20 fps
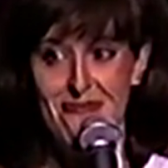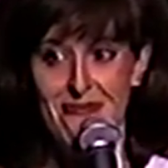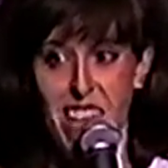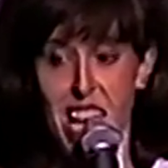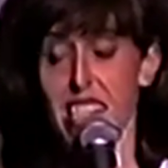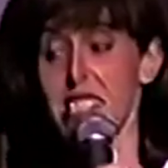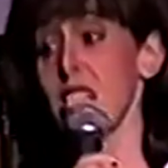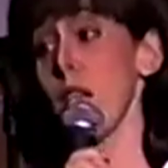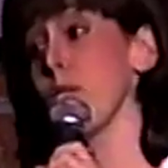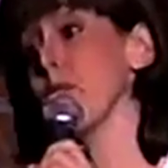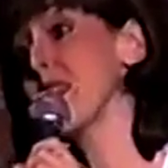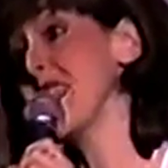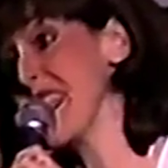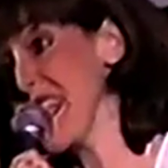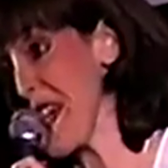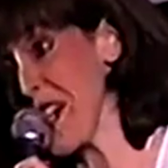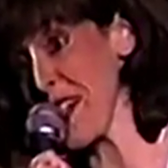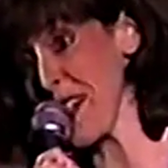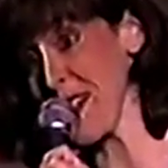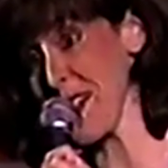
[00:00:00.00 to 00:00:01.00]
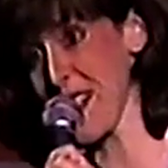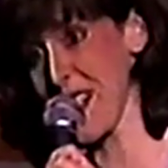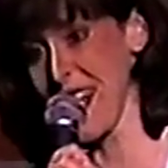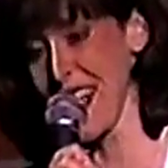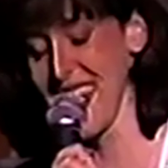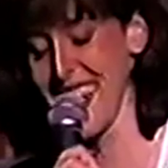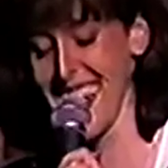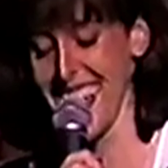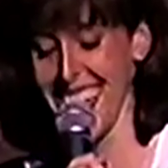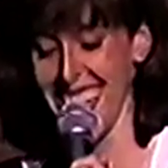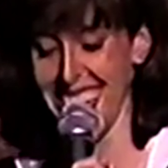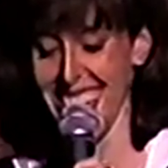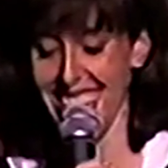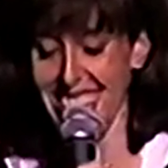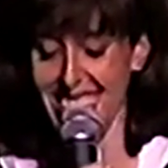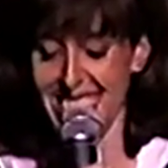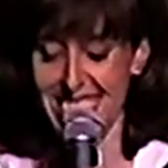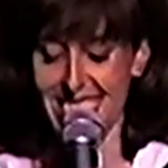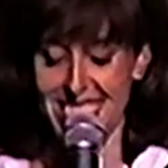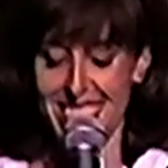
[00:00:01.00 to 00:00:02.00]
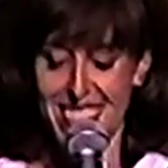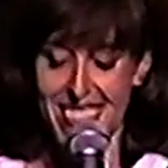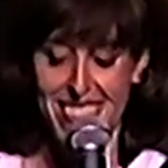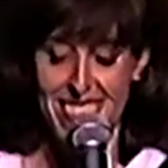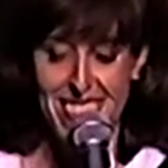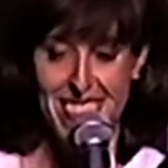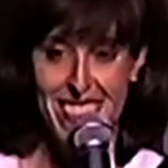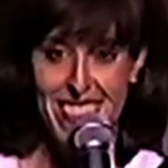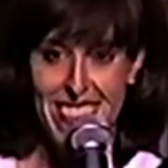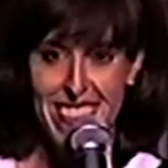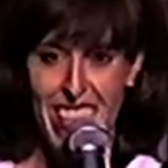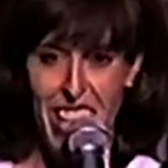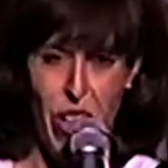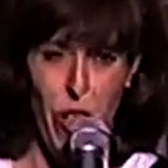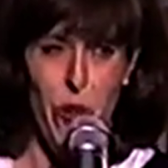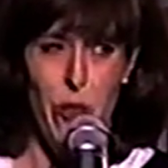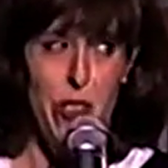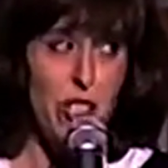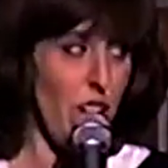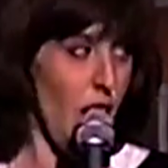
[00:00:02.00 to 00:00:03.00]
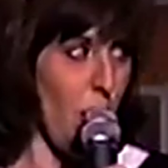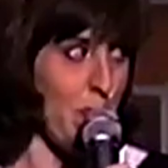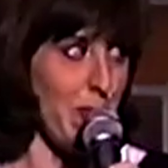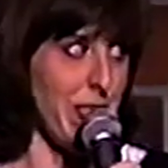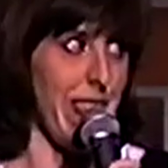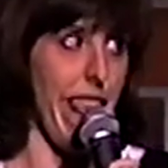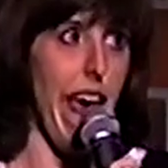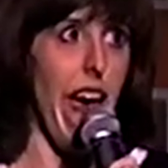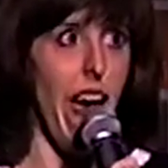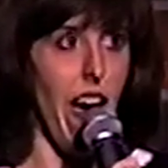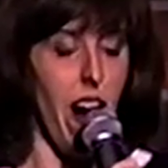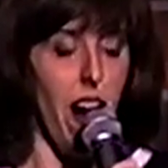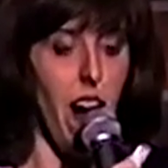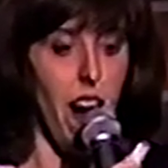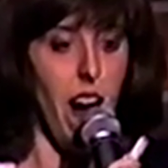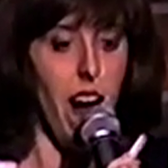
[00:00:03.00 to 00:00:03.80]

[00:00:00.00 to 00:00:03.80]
Except Sears. And who shops there?